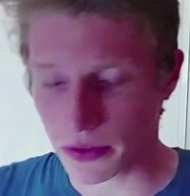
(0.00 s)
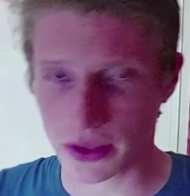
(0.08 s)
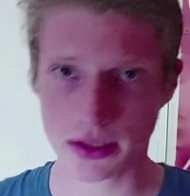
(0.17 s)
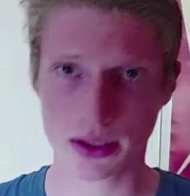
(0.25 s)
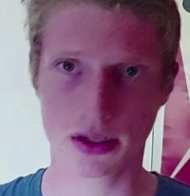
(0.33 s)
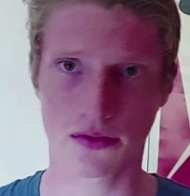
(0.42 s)

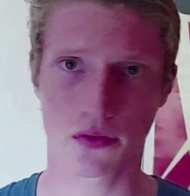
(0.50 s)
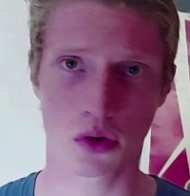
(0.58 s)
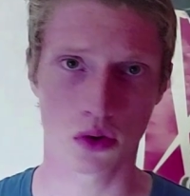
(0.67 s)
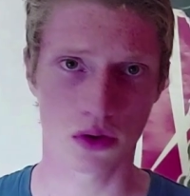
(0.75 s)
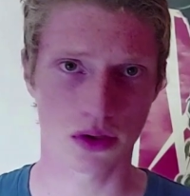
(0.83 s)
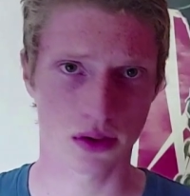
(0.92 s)
this is, of
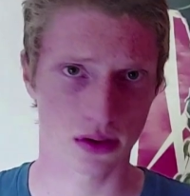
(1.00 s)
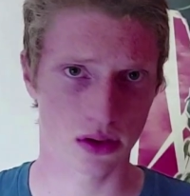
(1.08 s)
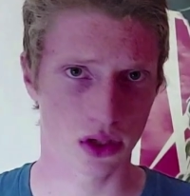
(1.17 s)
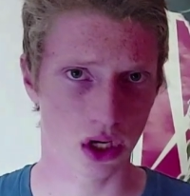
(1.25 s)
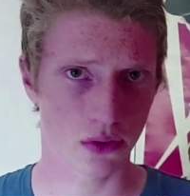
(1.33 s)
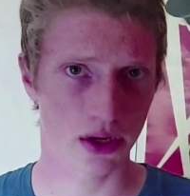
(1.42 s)
course,
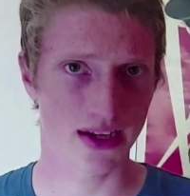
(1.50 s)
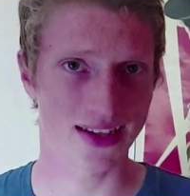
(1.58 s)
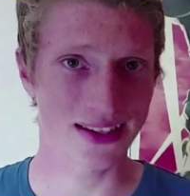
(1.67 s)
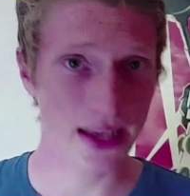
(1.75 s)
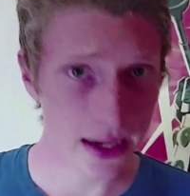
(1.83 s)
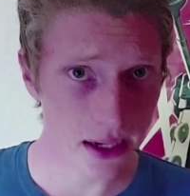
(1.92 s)
Jodie
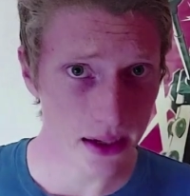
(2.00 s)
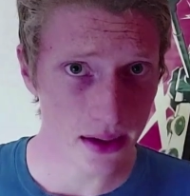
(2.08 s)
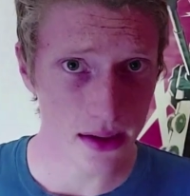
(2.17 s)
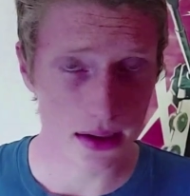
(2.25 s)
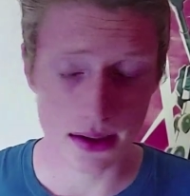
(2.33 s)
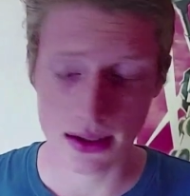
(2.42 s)
Whittaker's
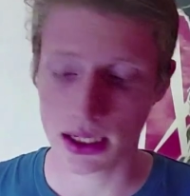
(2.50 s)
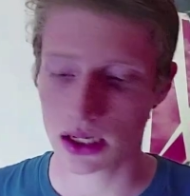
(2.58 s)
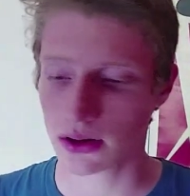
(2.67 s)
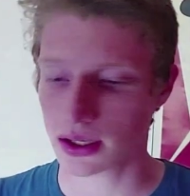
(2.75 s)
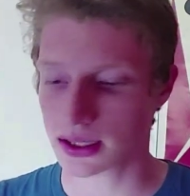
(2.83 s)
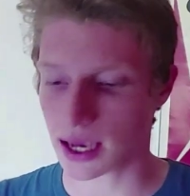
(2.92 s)
second
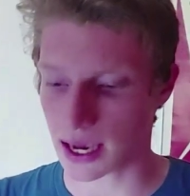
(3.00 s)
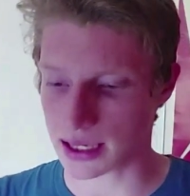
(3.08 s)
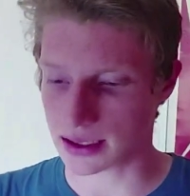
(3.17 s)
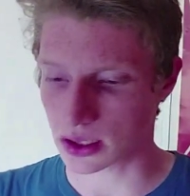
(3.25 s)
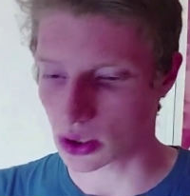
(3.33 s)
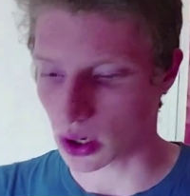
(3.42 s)
series
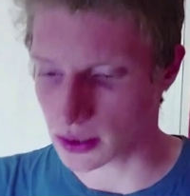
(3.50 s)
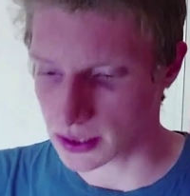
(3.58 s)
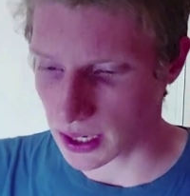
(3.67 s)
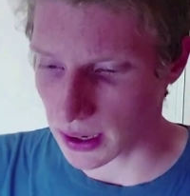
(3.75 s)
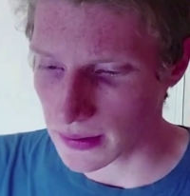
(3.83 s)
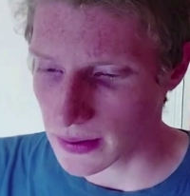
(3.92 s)
as the
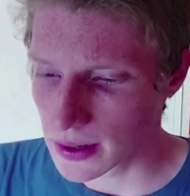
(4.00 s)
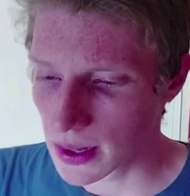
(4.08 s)
Doctor,